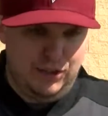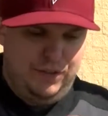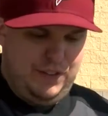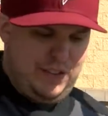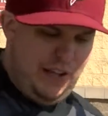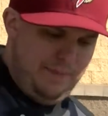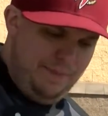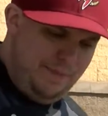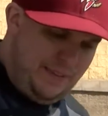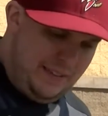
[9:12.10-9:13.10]
you for some.
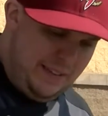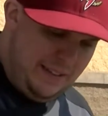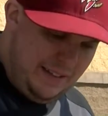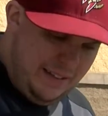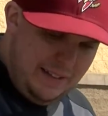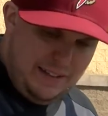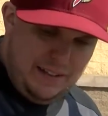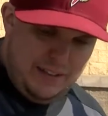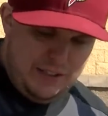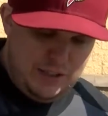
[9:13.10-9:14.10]

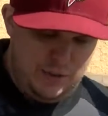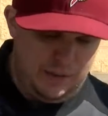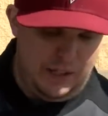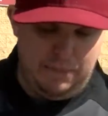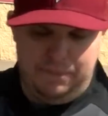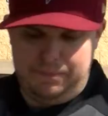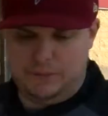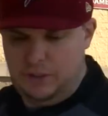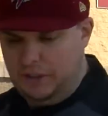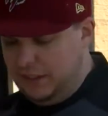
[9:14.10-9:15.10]
So we're gonna
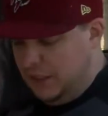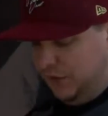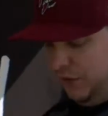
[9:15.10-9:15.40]
cook these